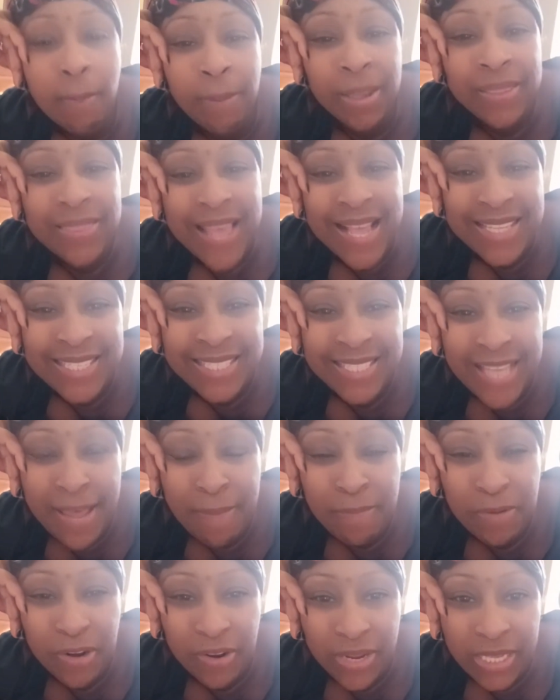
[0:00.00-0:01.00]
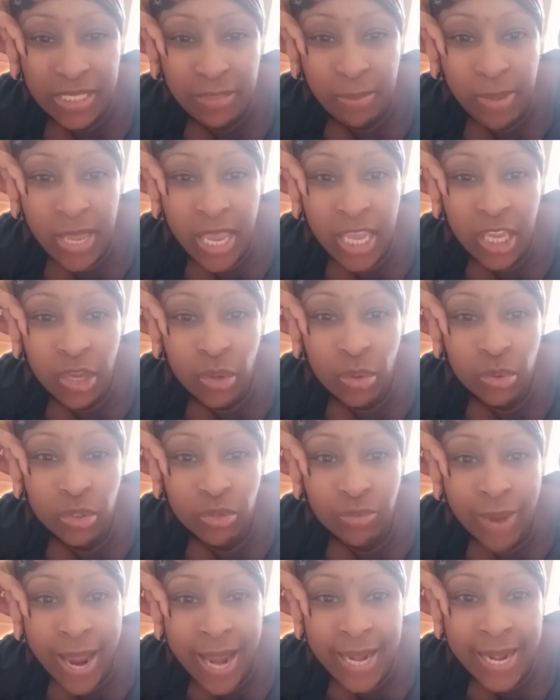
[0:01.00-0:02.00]
But that scepter is being
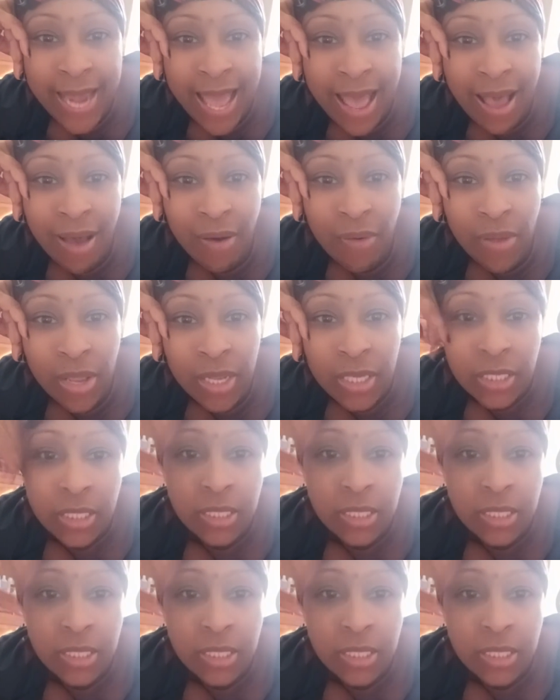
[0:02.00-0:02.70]
used right now.